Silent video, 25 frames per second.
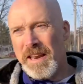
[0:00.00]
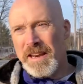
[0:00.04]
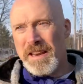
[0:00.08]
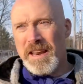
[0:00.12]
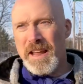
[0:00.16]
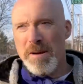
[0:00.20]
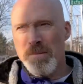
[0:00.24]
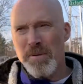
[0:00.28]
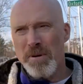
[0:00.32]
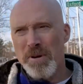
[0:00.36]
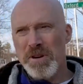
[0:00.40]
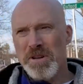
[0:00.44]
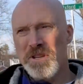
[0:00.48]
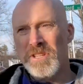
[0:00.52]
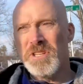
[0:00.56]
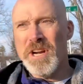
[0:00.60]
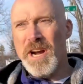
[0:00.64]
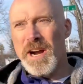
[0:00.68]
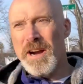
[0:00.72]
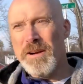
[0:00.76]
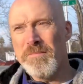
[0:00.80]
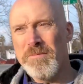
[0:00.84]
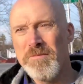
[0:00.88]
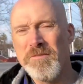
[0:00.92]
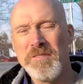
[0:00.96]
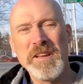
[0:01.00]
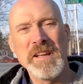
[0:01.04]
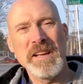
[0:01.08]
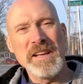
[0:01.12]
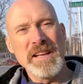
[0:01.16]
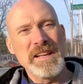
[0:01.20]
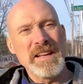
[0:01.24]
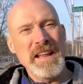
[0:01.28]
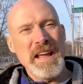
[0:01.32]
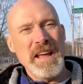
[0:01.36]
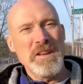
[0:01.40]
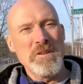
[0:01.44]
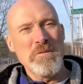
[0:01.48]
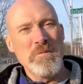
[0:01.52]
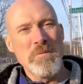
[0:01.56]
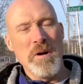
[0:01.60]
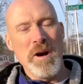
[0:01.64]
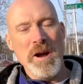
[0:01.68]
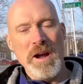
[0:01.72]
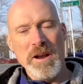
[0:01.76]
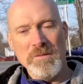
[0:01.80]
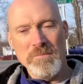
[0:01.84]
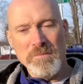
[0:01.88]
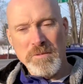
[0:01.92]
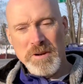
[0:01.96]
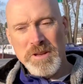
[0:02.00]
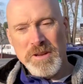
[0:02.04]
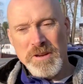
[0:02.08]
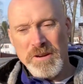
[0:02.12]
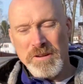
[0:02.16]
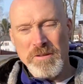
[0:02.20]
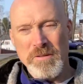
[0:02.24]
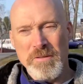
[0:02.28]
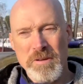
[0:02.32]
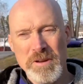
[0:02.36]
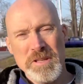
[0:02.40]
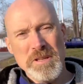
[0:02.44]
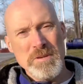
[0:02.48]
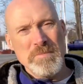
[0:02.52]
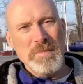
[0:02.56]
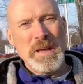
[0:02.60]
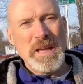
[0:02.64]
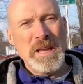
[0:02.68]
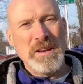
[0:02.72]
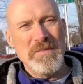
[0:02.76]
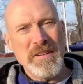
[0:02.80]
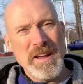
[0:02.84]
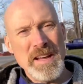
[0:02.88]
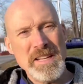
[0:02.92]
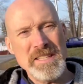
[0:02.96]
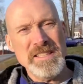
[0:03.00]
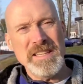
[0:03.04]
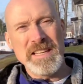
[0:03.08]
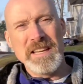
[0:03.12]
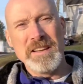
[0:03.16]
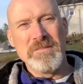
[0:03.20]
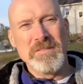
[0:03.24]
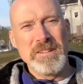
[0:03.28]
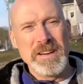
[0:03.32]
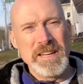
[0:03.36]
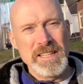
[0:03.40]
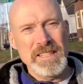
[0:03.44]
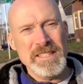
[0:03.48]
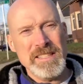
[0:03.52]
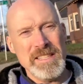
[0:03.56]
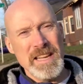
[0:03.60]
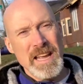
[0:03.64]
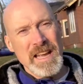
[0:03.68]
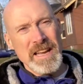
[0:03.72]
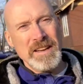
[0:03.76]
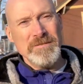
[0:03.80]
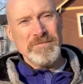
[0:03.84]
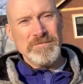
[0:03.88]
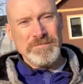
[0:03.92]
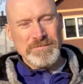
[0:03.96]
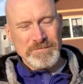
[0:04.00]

neighborhood charm feeling that you want when you're going to be investing in real estate.